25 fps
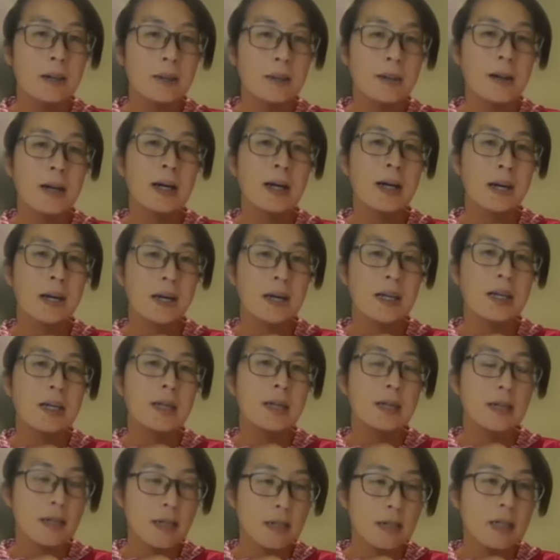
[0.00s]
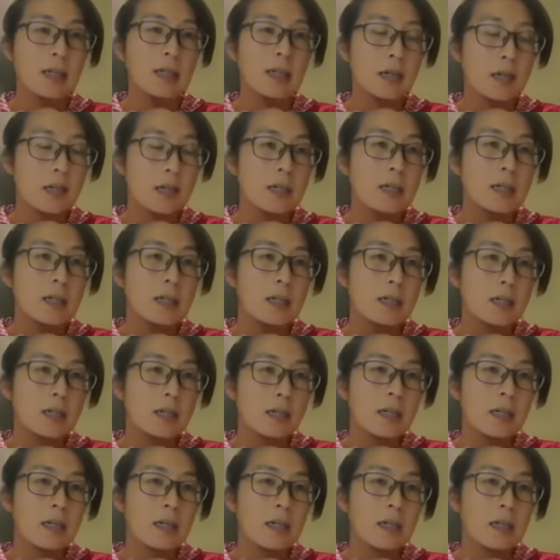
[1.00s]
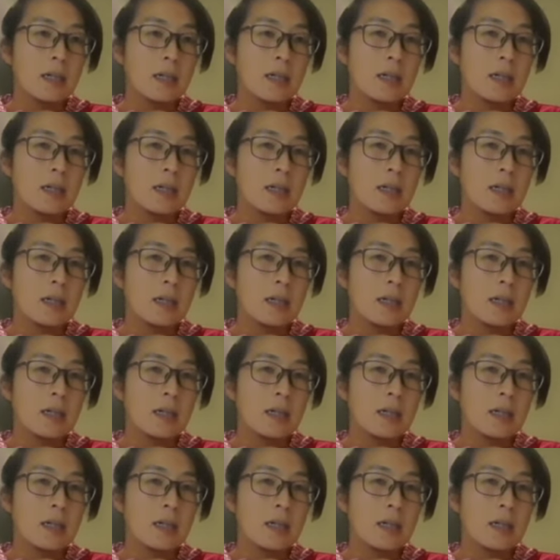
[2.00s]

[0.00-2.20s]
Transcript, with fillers: right, right. like someone who can show